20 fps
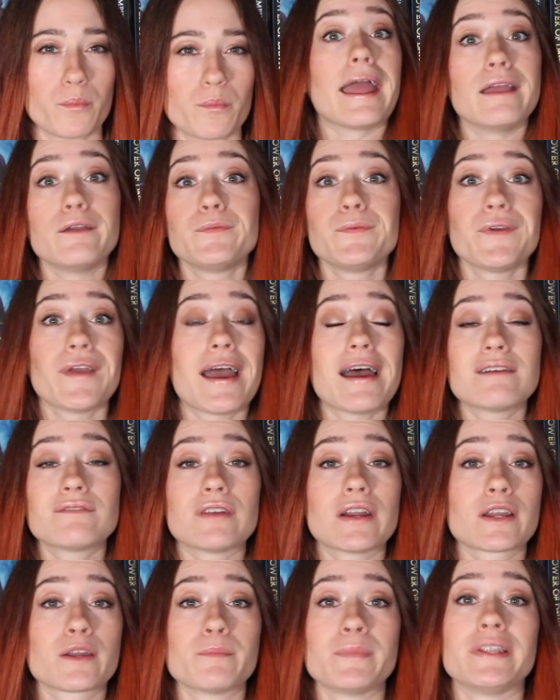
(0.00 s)
If you have
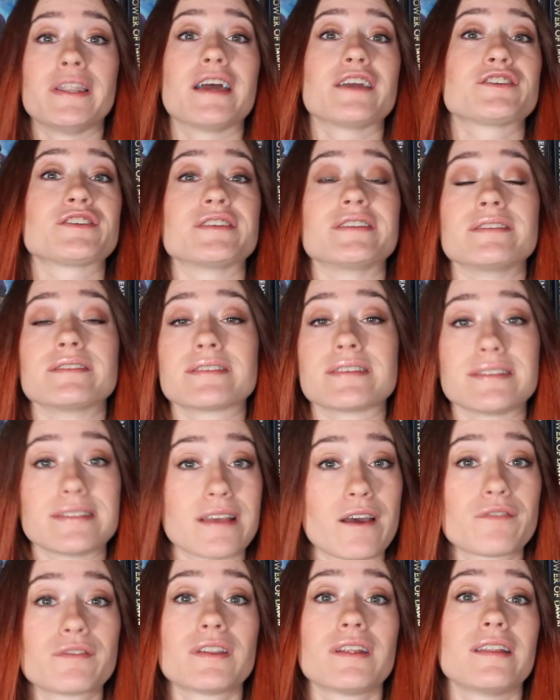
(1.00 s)
recommendations,
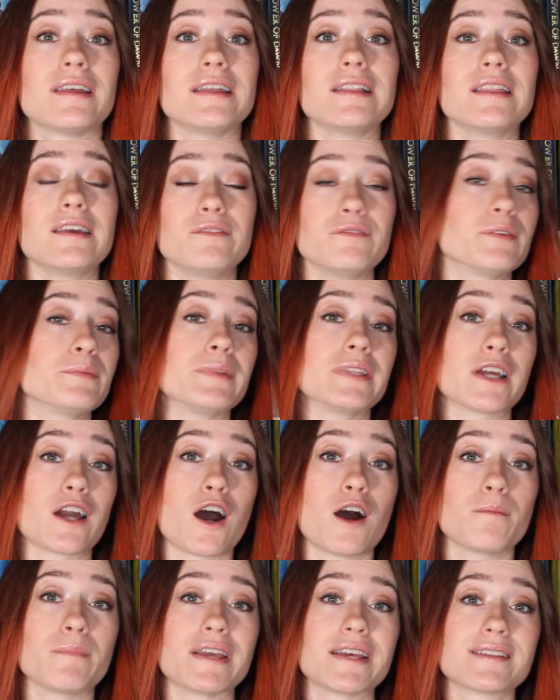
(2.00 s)
definitely leave them in the
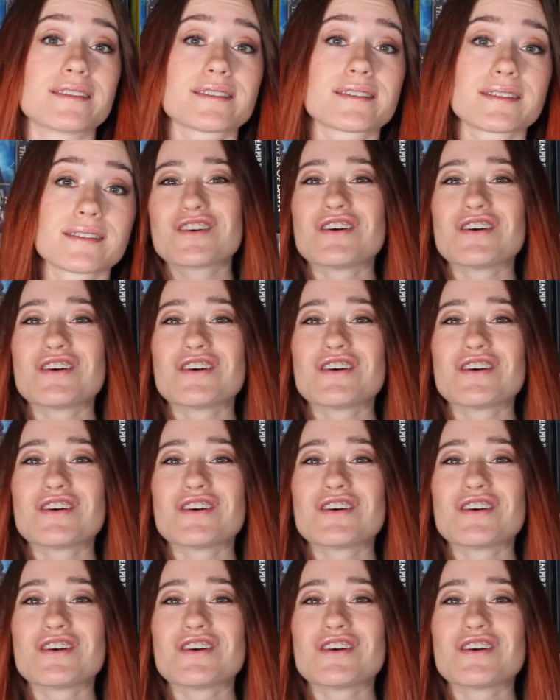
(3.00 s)
comments.